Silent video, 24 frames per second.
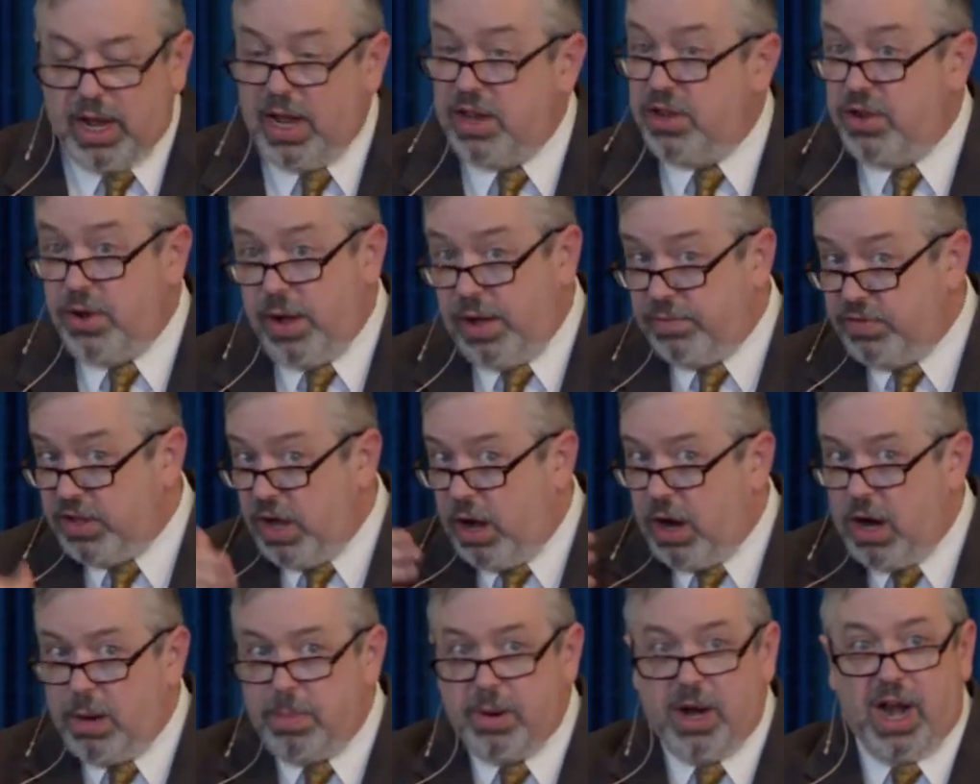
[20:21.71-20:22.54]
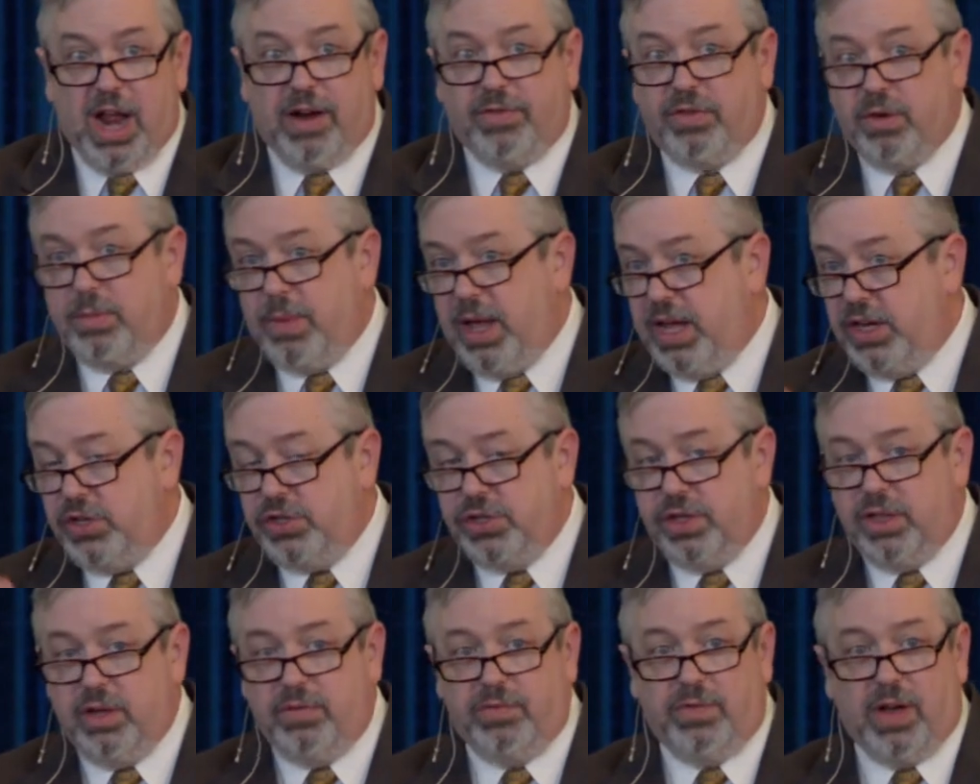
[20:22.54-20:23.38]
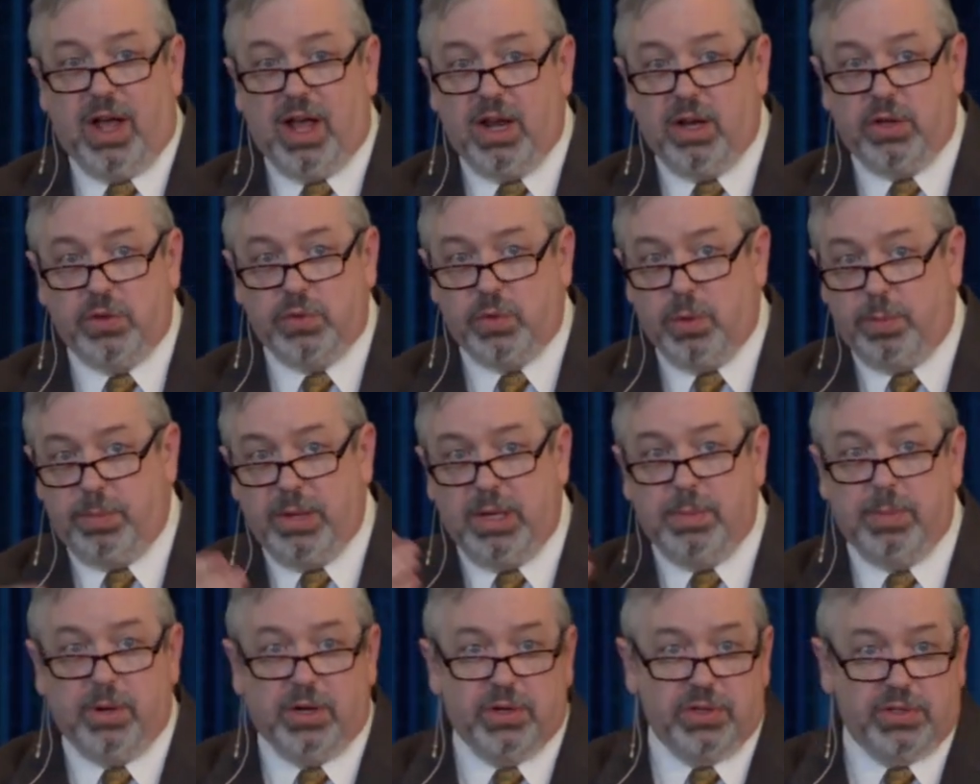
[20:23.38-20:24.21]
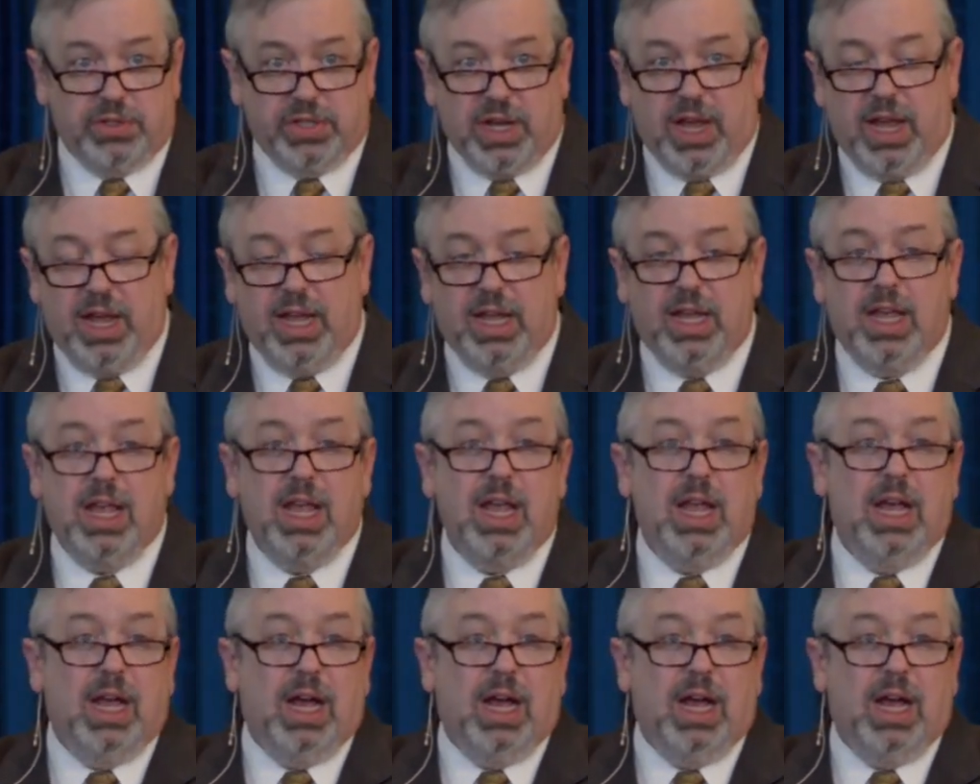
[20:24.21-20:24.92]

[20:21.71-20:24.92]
And you have the Auburn Affirmation that follows, where people are saying